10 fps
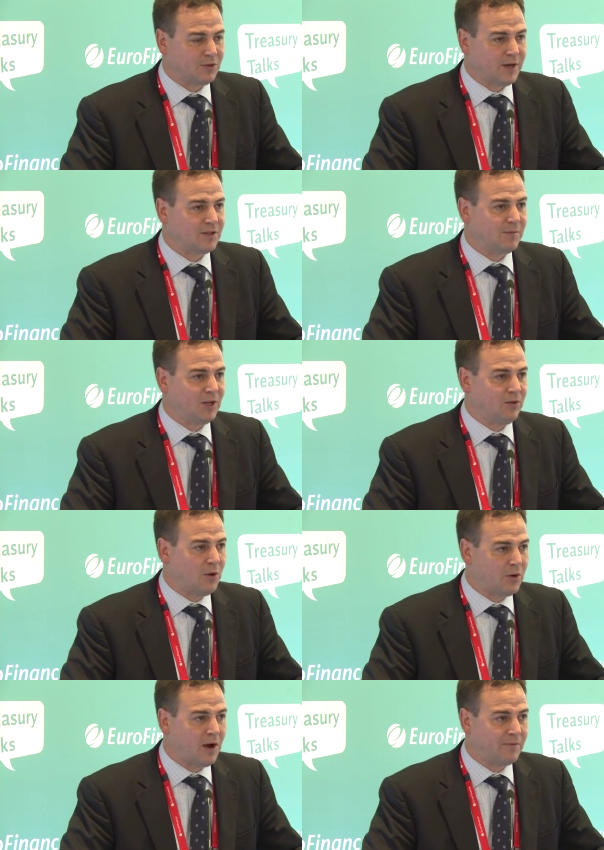There has to be a
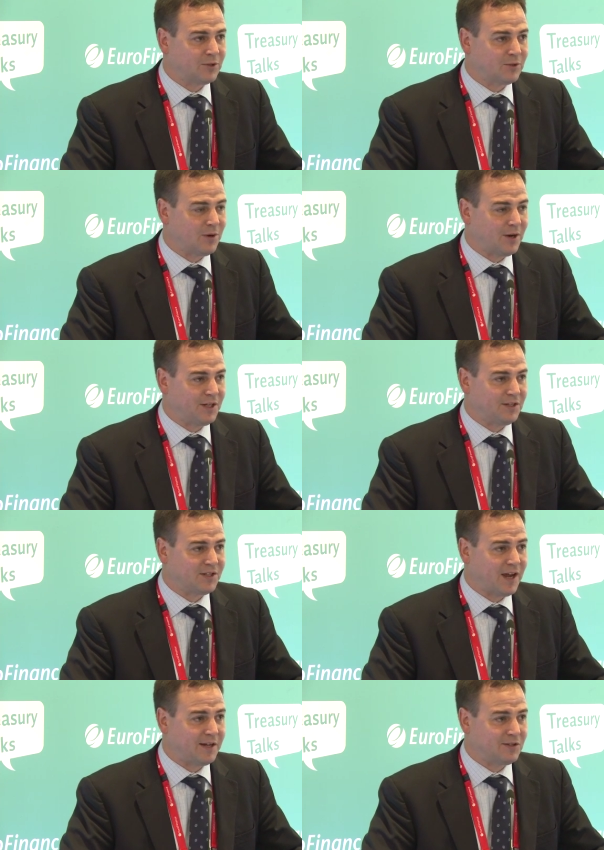loan officer on each
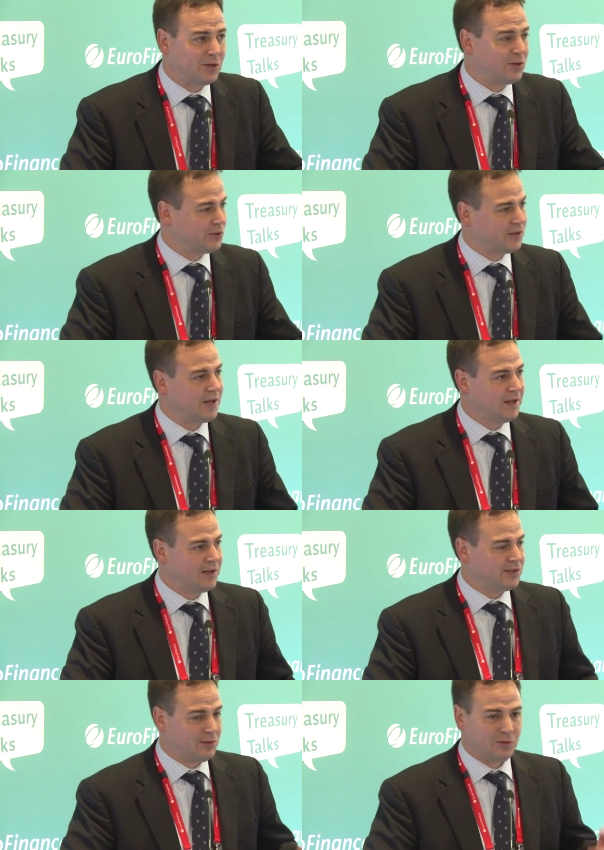side, so there's
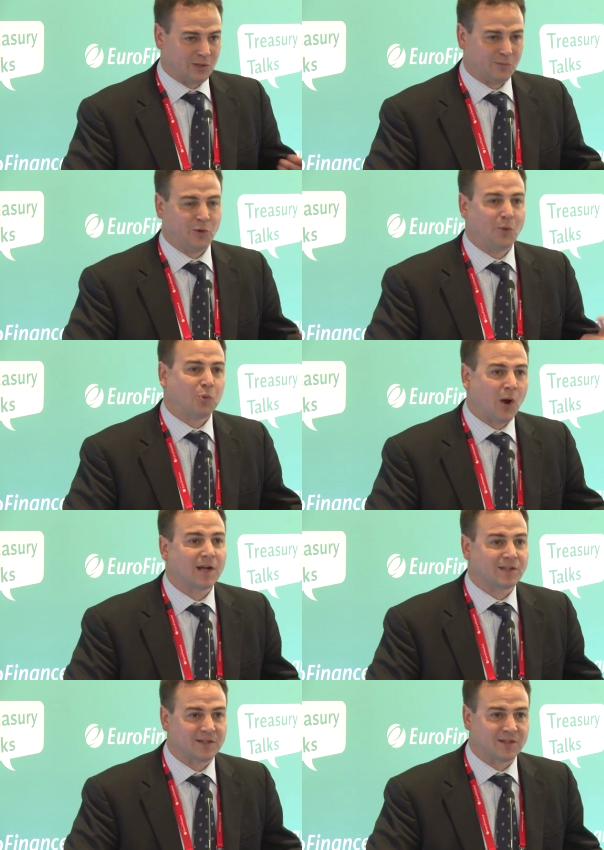some real
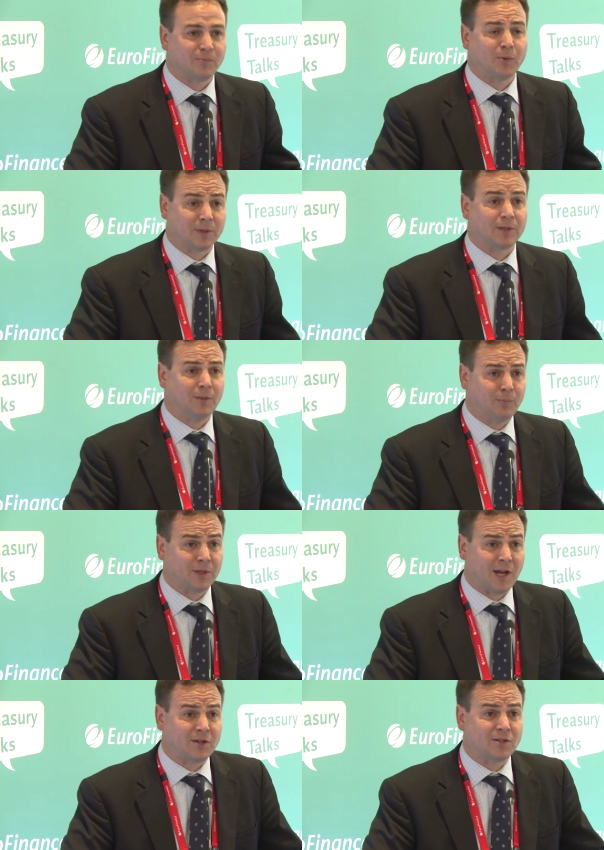process
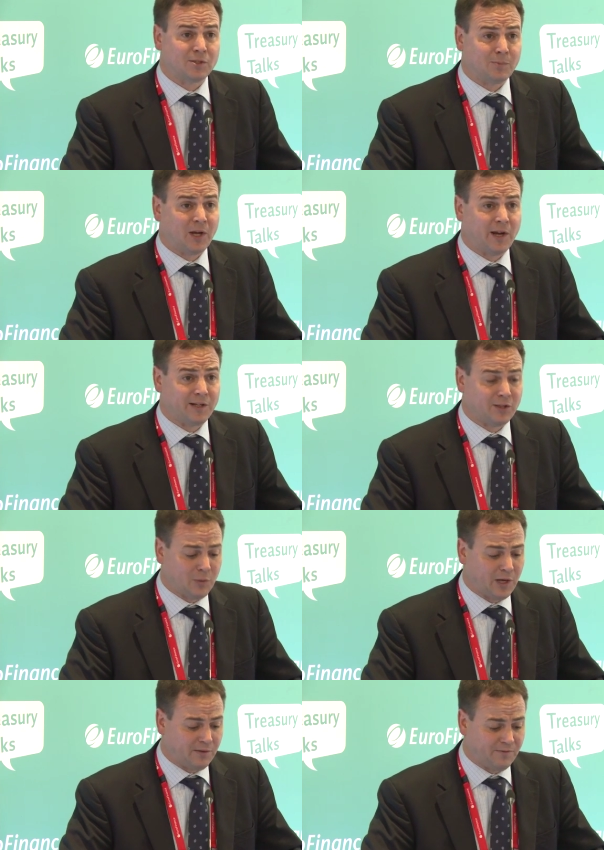implications behind
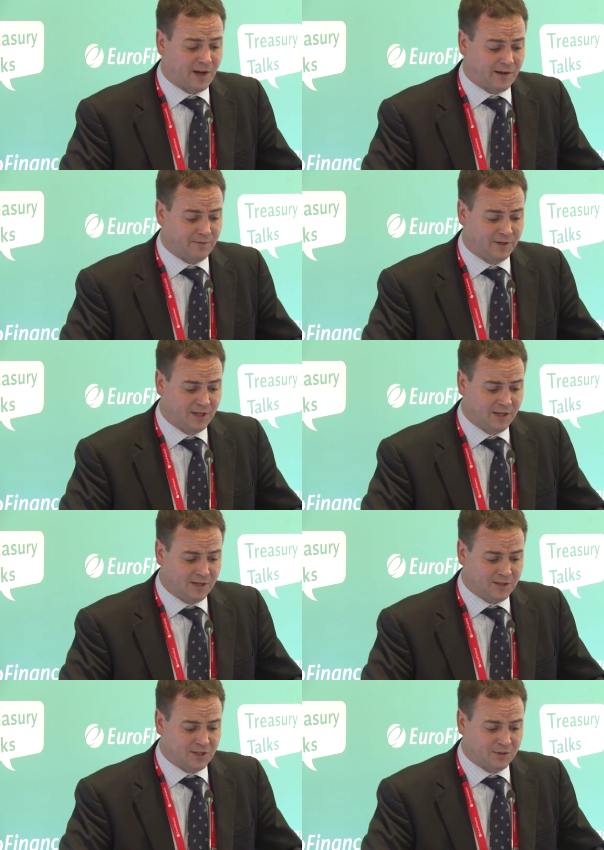385 in
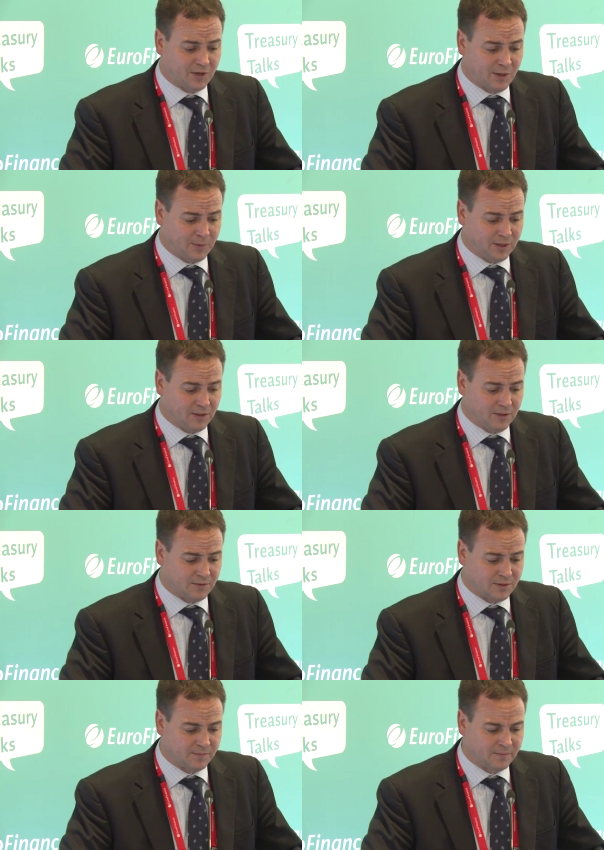these intercompany
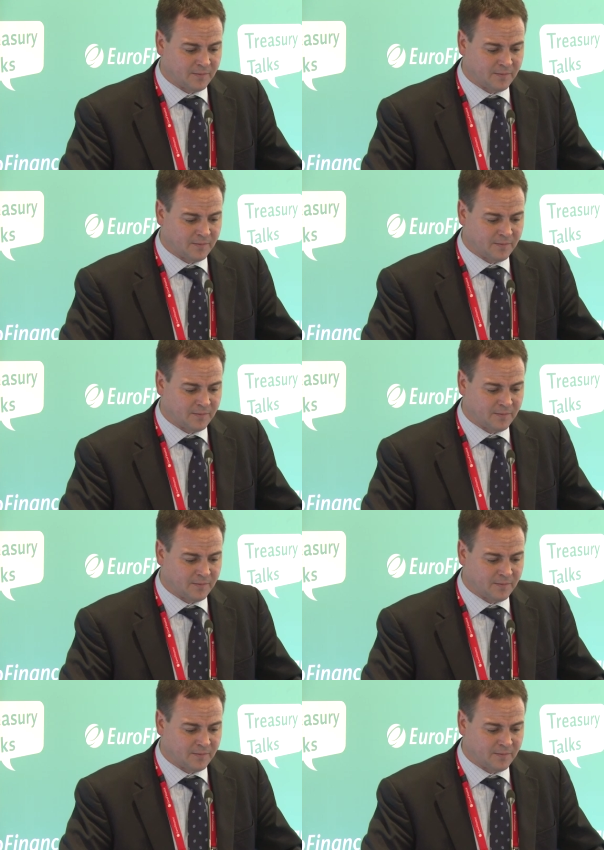loans.